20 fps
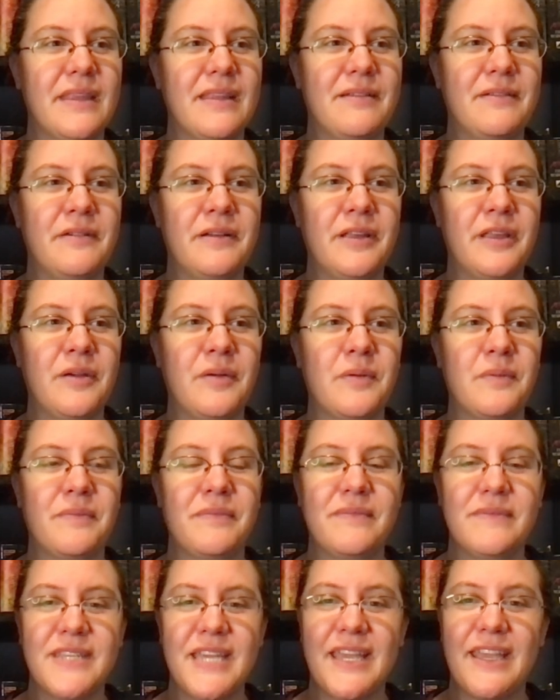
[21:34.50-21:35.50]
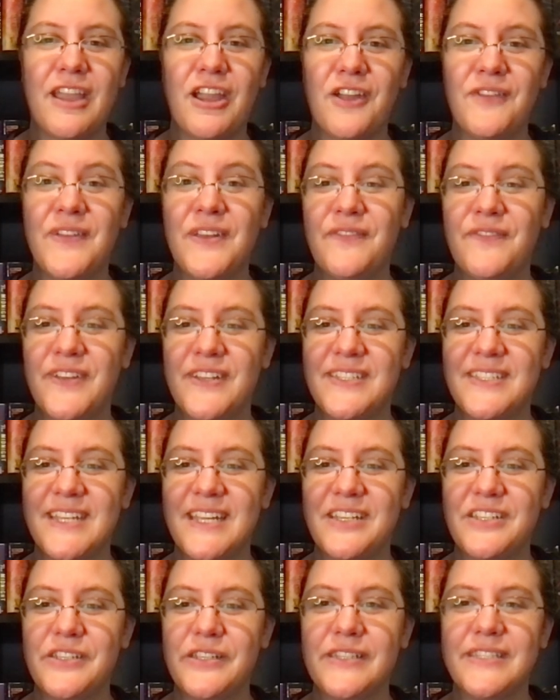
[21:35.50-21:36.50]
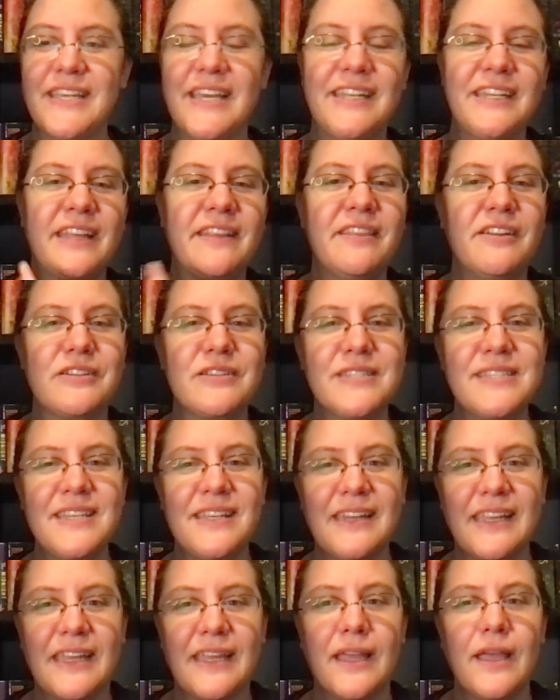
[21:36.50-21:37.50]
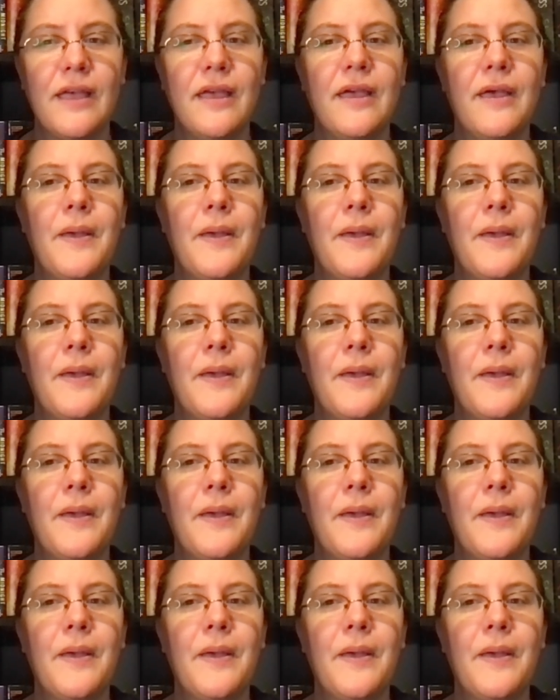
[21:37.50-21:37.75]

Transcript: well, you know, take care of infestations. And in their city,